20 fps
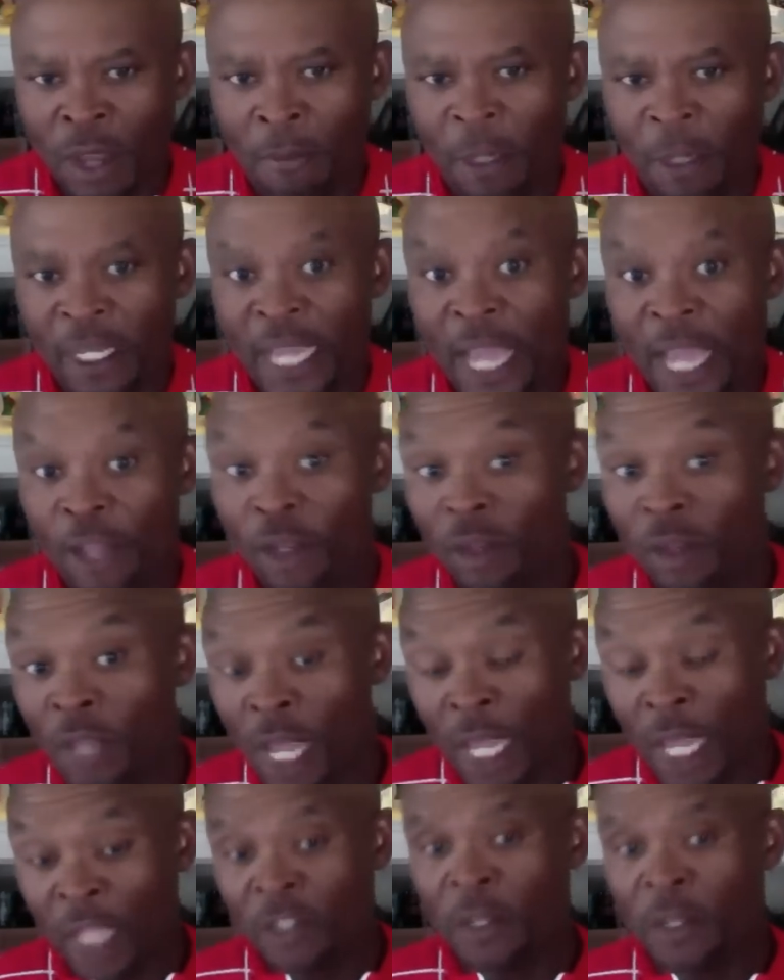But yeah,
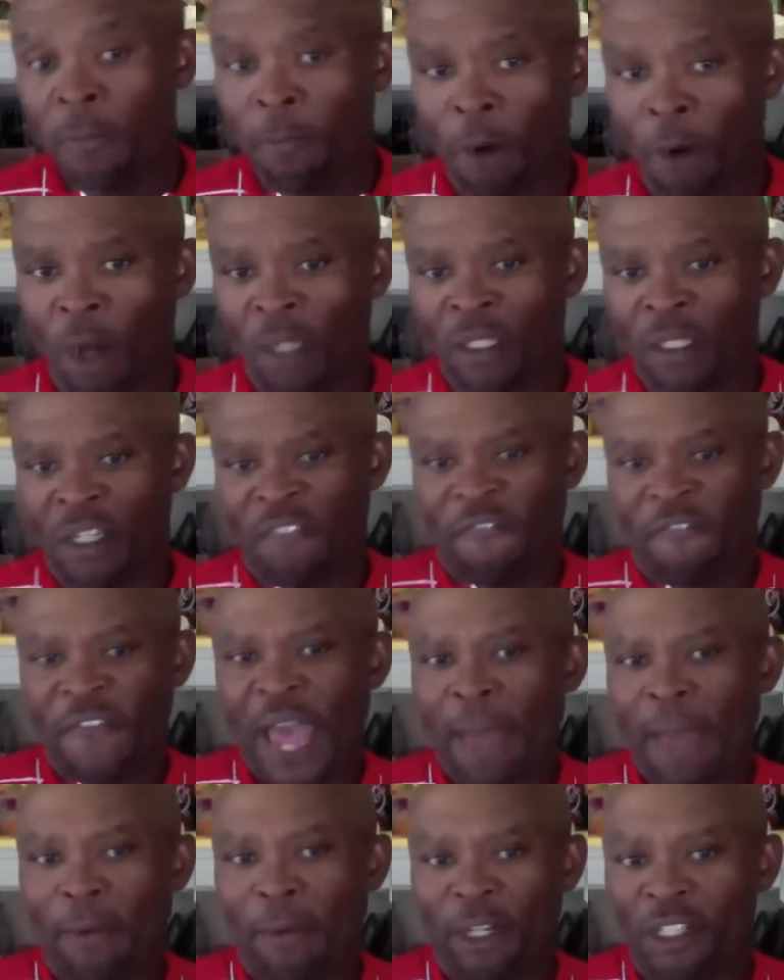it's important. The
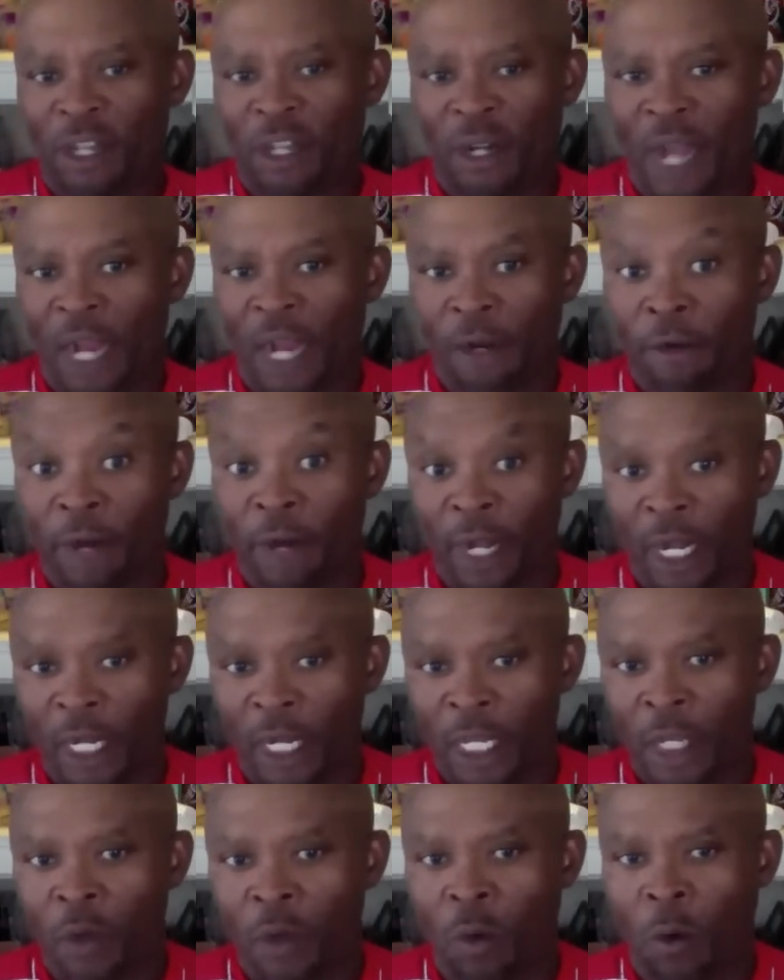fabrics are not created
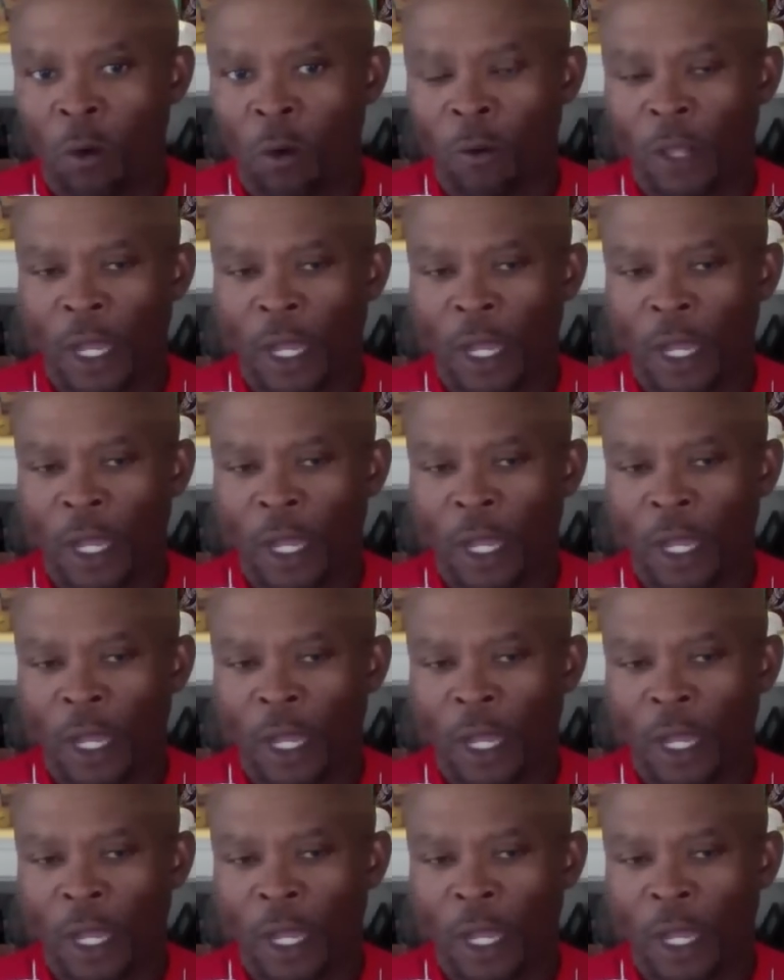equal.